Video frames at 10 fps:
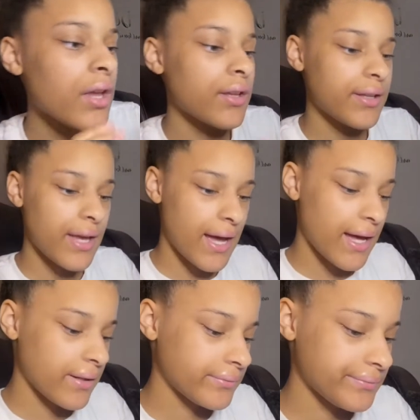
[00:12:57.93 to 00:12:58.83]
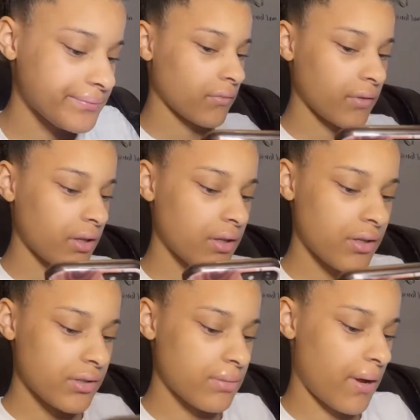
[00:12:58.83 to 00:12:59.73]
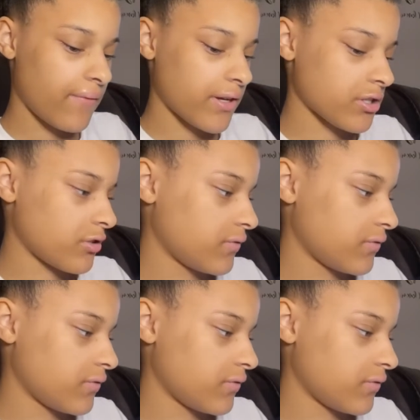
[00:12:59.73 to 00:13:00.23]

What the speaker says: Yeah. See my Fashion Nova?